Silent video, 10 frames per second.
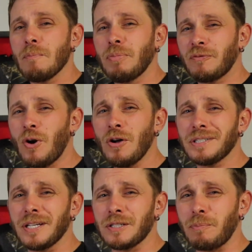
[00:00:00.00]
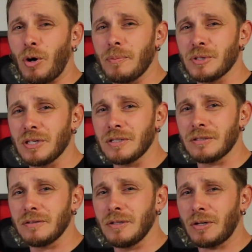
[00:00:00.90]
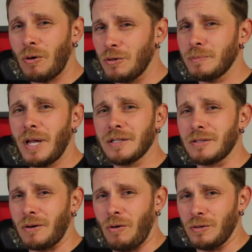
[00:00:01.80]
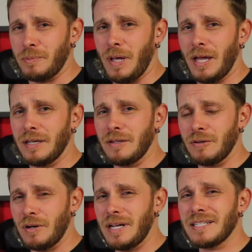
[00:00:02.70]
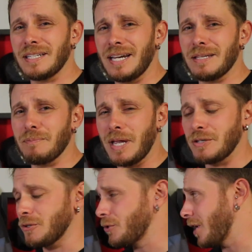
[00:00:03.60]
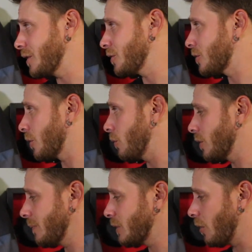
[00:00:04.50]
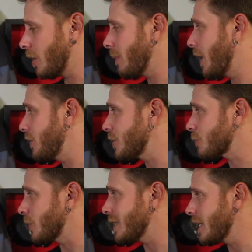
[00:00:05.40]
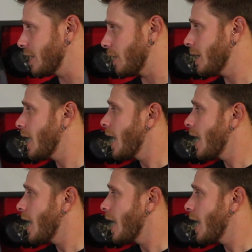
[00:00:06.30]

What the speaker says: But for all intents and purposes, the Carlsbad's the Carlsbad. There isn't any major changes. So let me talk about this one here.